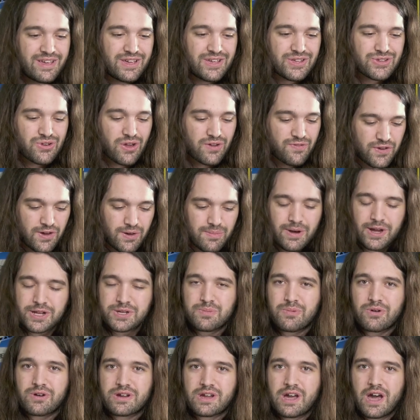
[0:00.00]
So I feel
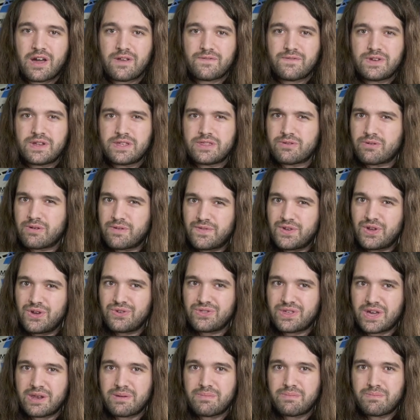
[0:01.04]
much more confident in the review
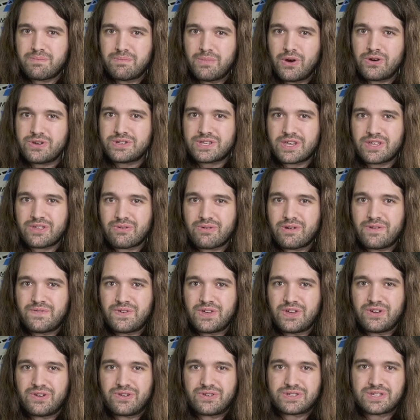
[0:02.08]
than most other
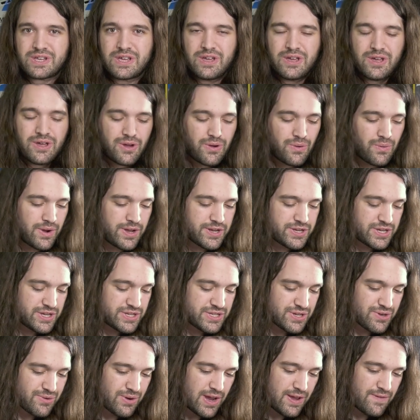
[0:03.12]
reviews, which is
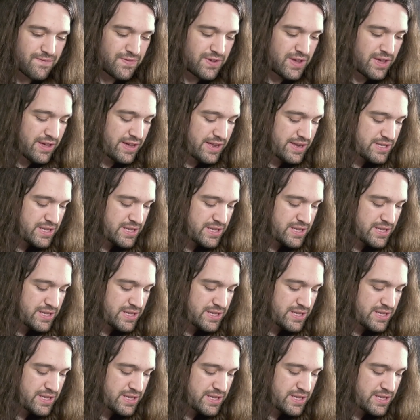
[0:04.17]
a great feeling.